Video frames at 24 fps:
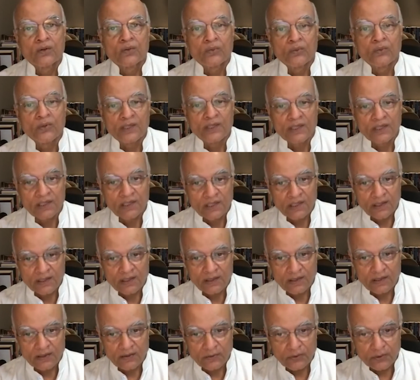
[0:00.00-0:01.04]
we
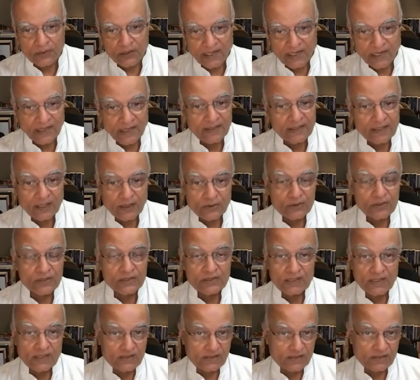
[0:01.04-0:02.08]
could carry out a
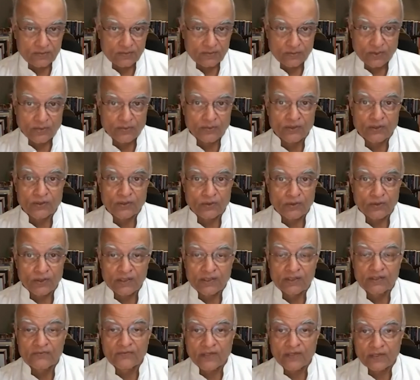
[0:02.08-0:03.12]
test, and we were the only
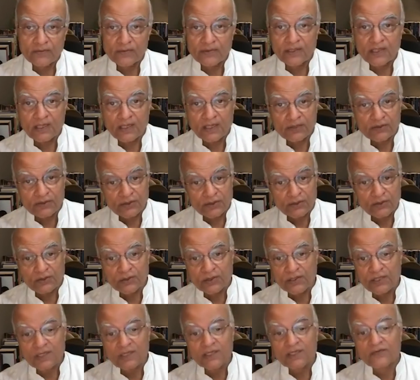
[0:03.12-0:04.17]
developing country,
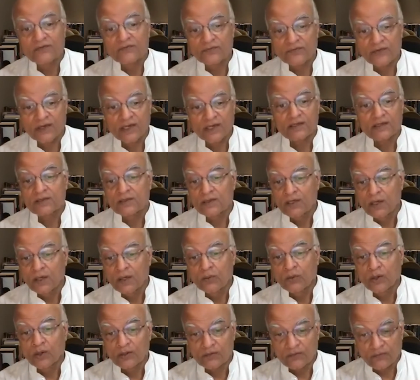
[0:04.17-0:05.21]
only, in fact,
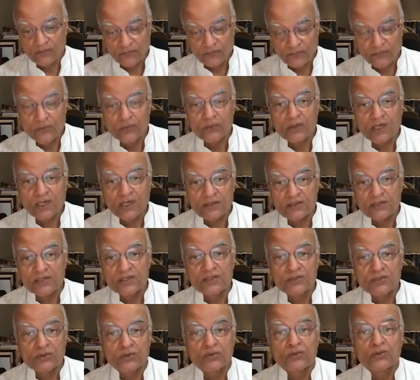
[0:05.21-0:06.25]
one of the few
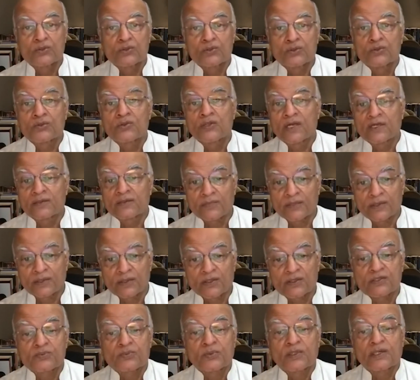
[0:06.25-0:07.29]
countries who could do that
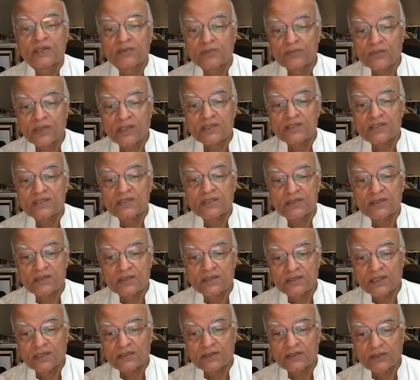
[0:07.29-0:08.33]
because we had mastered the
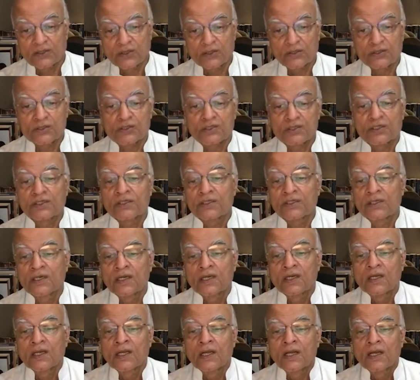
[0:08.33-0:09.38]
technology.
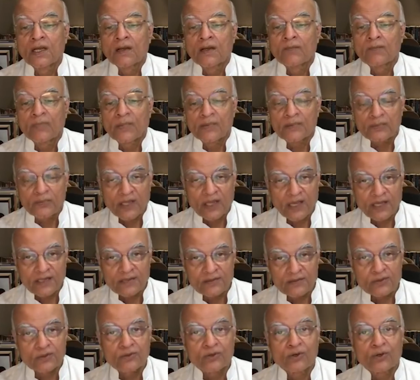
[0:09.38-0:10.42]
But we
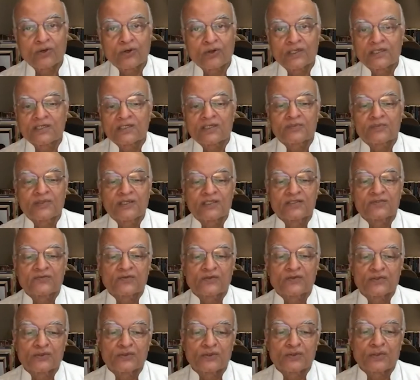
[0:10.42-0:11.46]
had to call it a
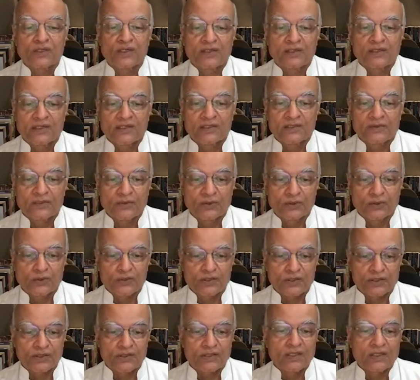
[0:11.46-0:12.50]
peaceful nuclear
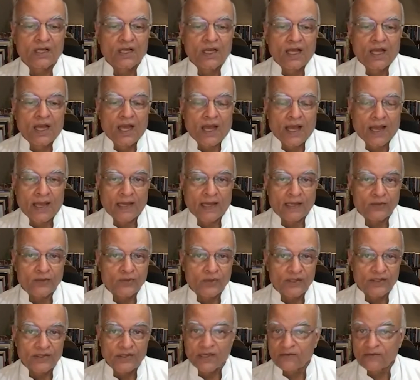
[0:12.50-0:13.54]
explosion. And
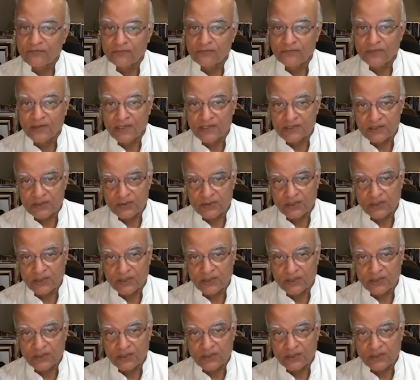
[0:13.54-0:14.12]
we then faced